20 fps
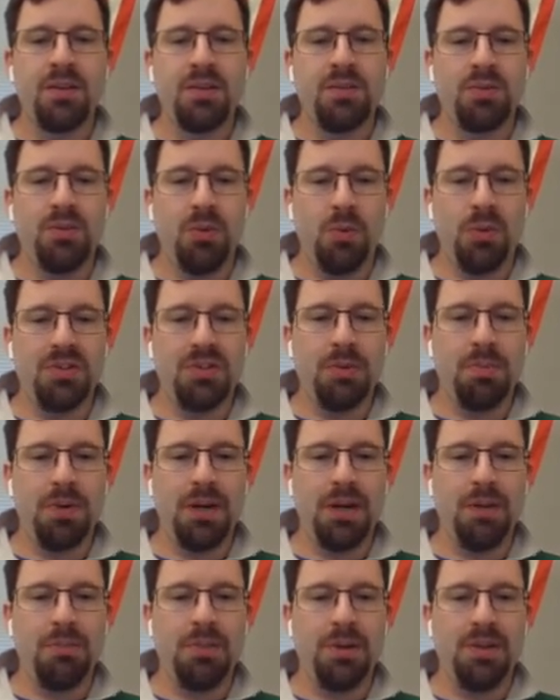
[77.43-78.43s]
So what's the
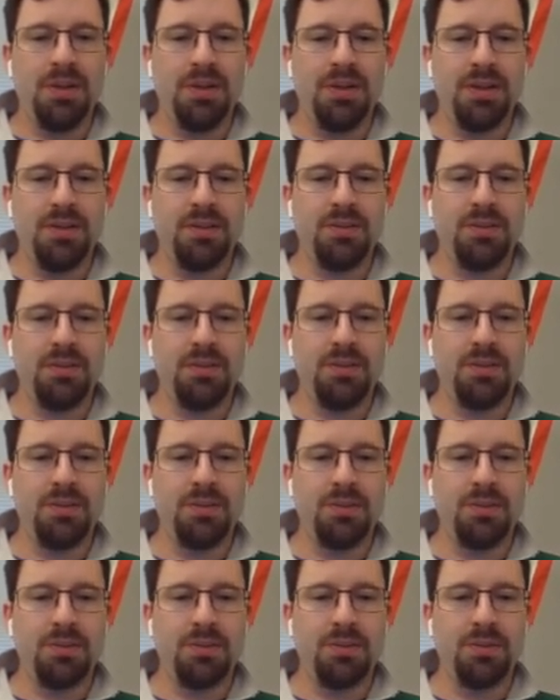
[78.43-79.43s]
probability that a
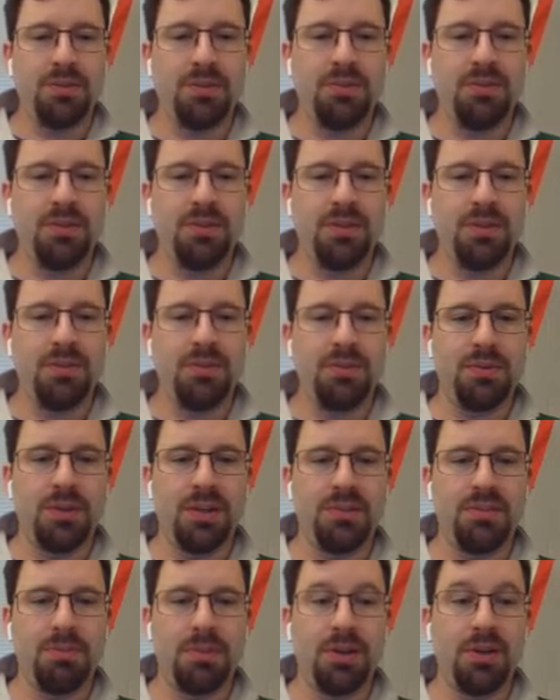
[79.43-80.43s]
school student at the school
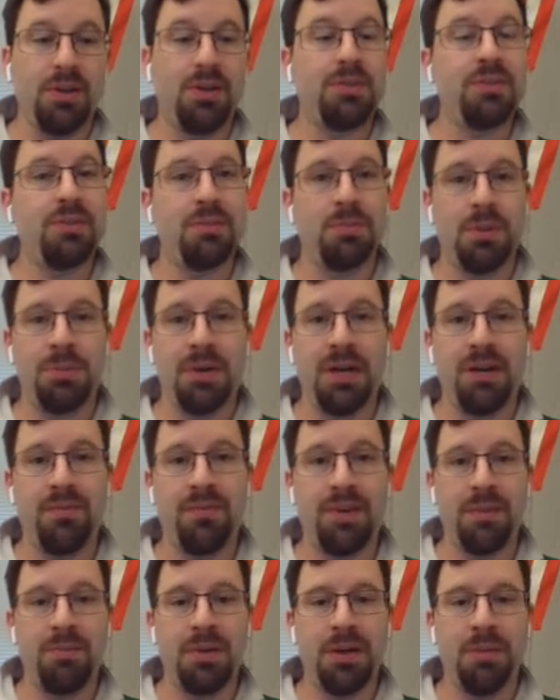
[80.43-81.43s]
has a blog? So remember how to
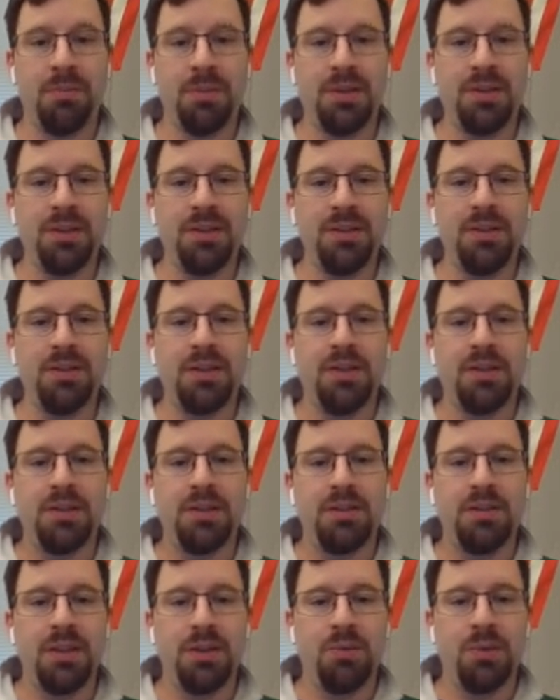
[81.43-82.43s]
find probability.
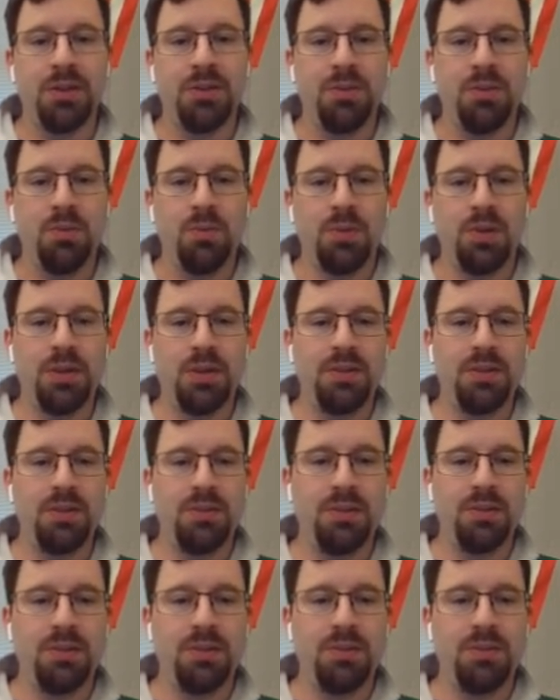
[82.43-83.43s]
Take what you want
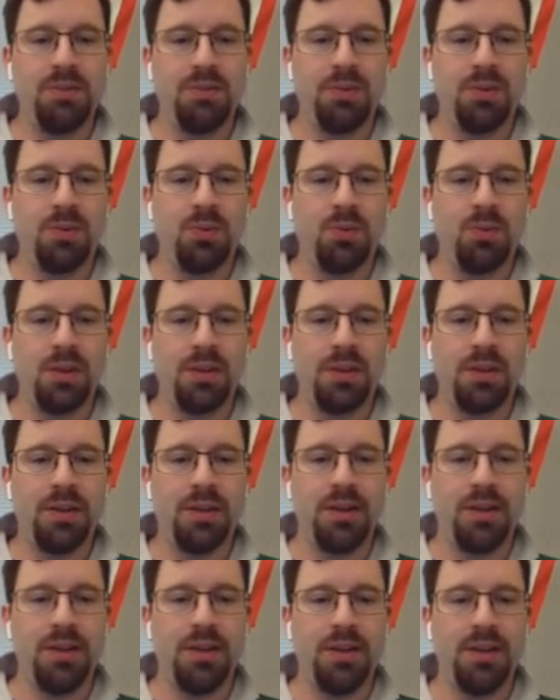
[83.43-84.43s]
over what
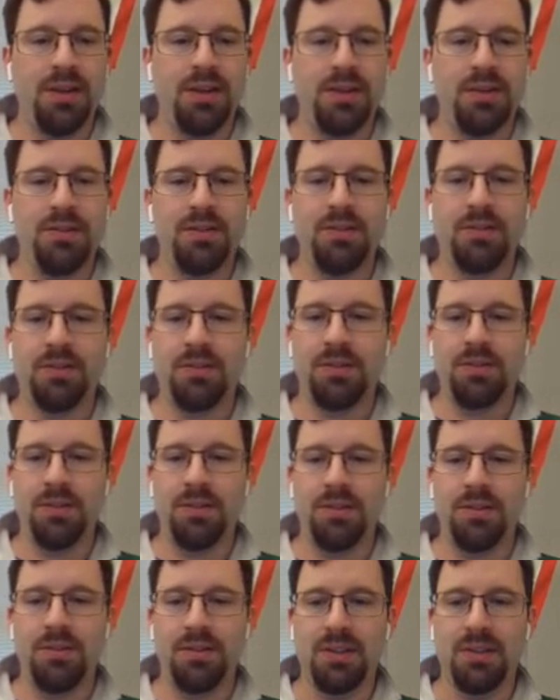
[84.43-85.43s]
there is.
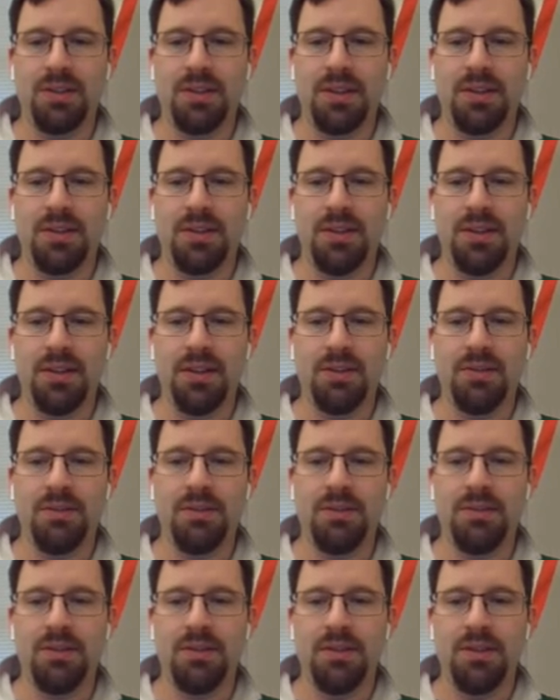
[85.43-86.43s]
So 6 out of 10
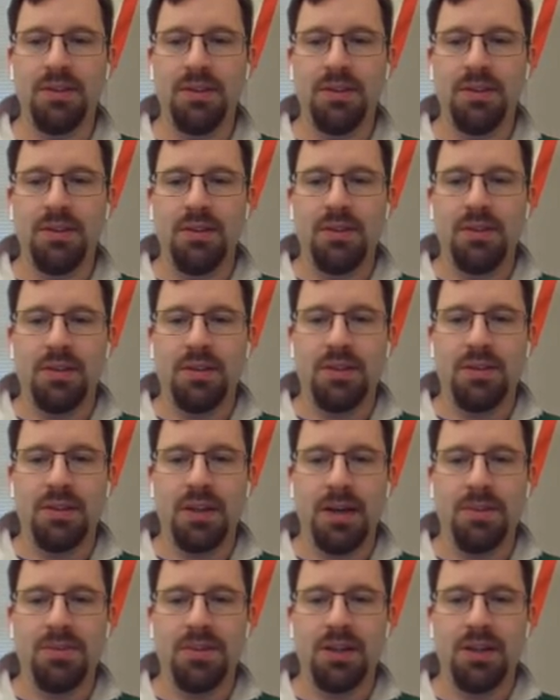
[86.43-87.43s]

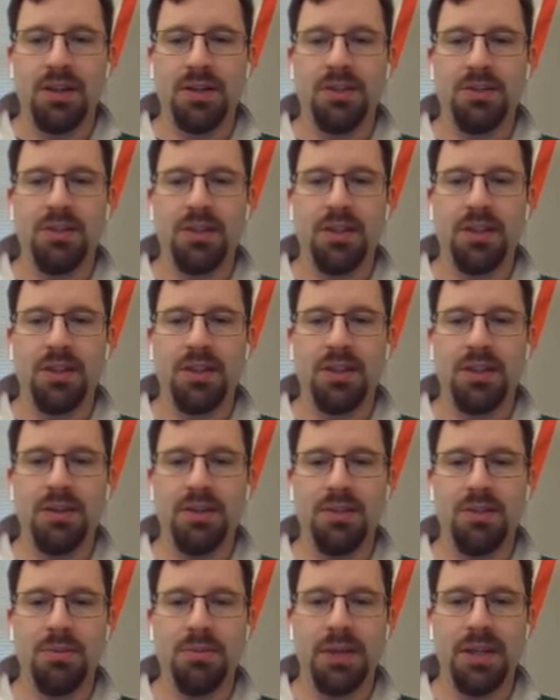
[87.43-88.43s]
times
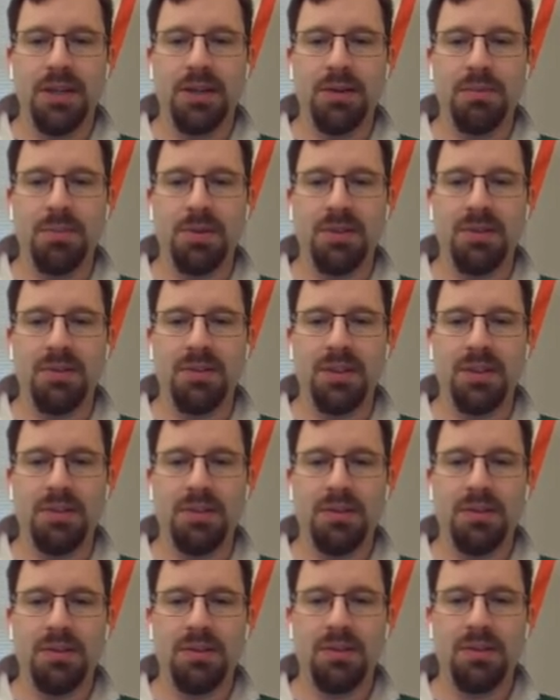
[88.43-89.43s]
100 to make it a
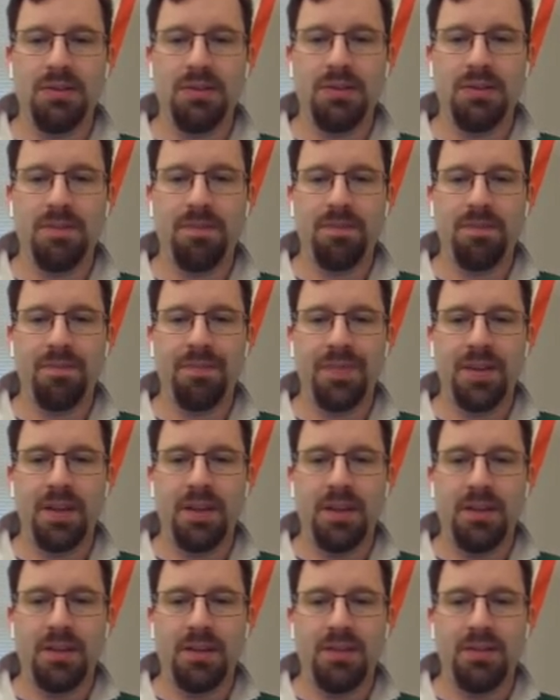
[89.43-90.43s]
percent.
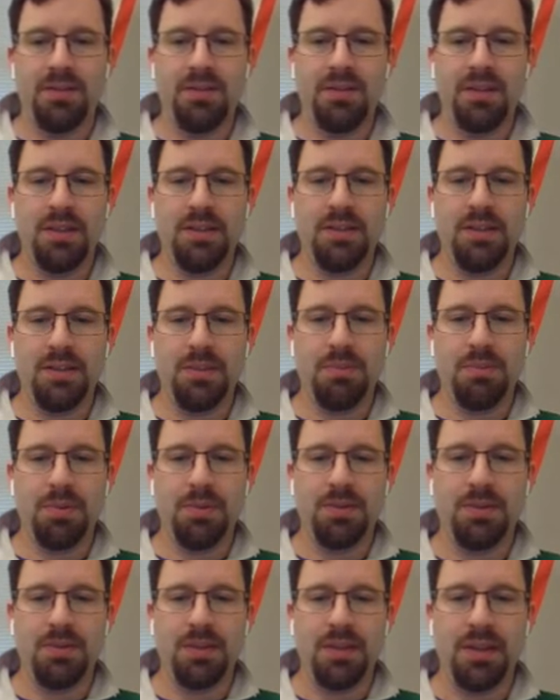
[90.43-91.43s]

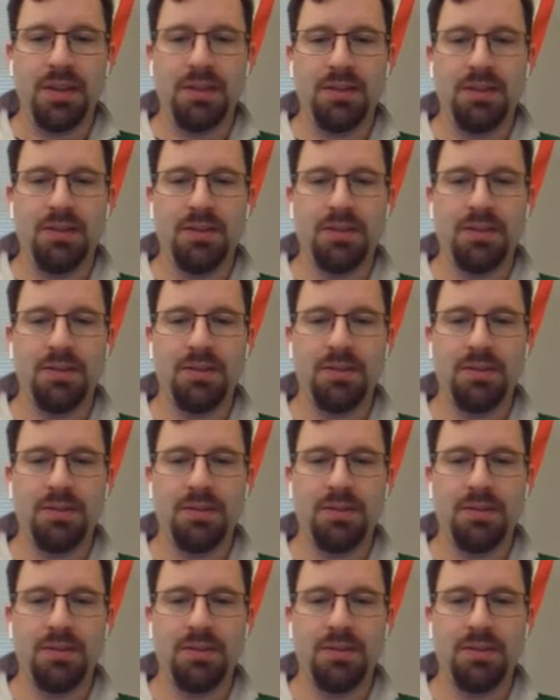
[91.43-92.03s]
60%.